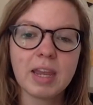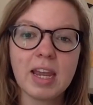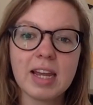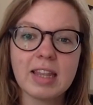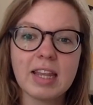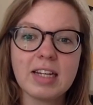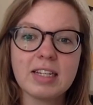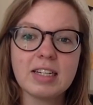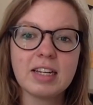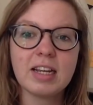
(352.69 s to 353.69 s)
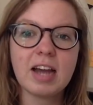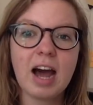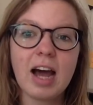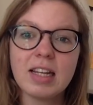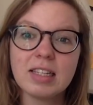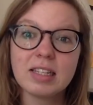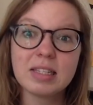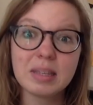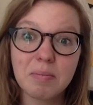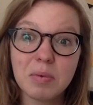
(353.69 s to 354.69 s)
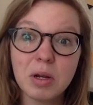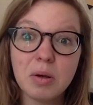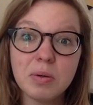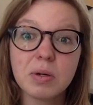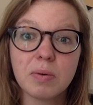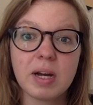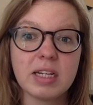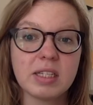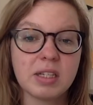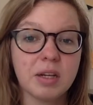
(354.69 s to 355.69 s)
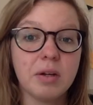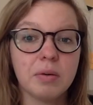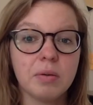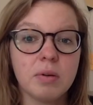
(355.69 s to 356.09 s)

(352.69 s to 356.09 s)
and then she got some new toys too.